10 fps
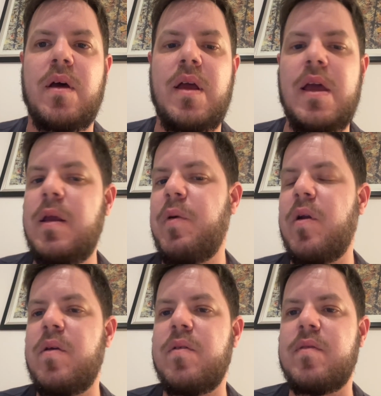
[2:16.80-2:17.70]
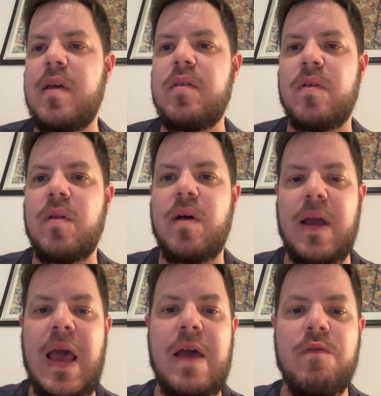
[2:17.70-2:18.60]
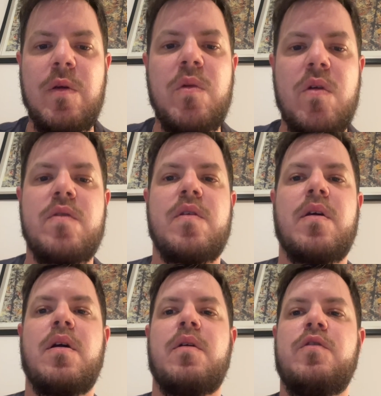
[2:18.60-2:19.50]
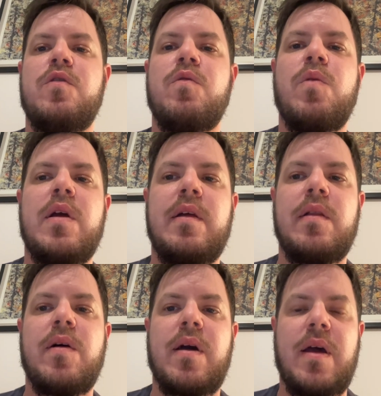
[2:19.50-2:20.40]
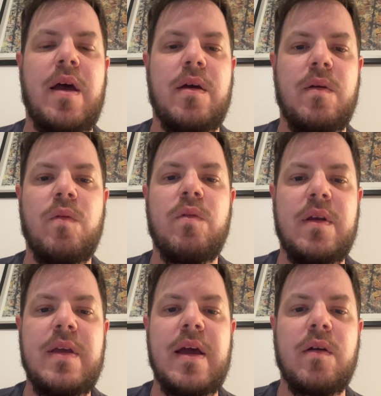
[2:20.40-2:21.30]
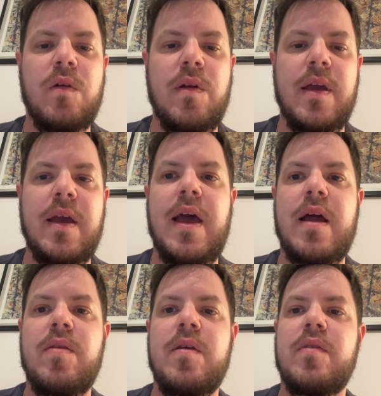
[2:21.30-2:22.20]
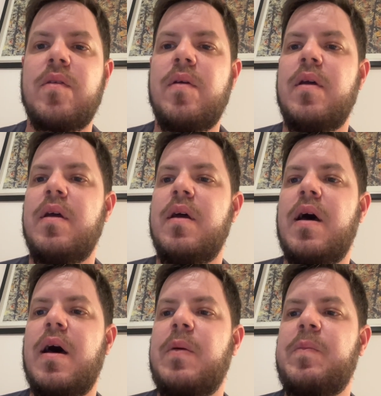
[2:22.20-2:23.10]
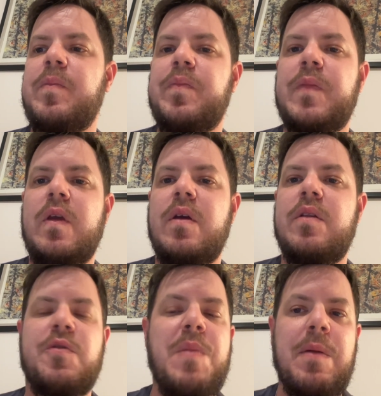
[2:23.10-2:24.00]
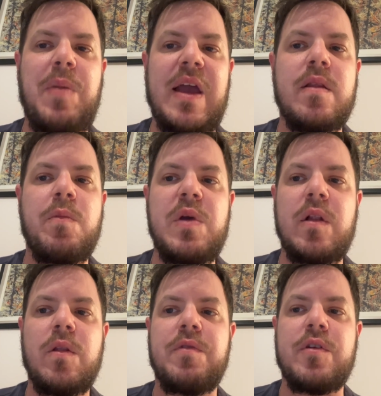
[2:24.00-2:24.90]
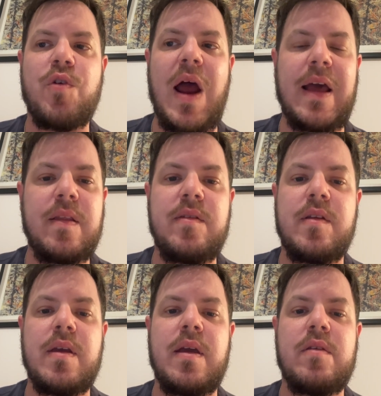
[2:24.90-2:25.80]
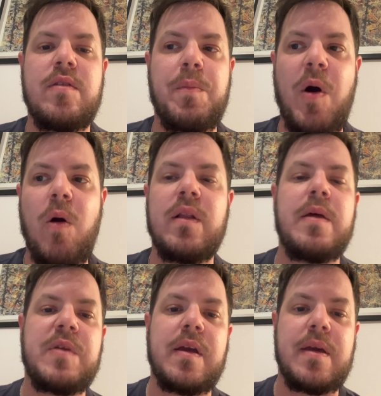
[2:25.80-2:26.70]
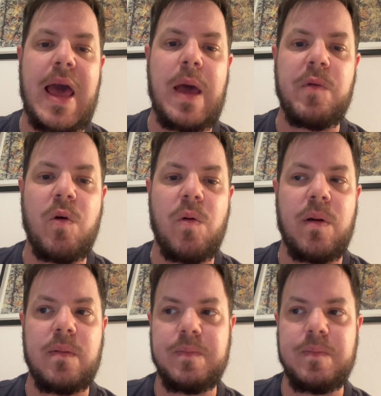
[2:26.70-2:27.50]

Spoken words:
Anybody who's into like heavy music should really get a good kick out of this. And smack bang in the middle of the track listing is the apocalyptic camcorder.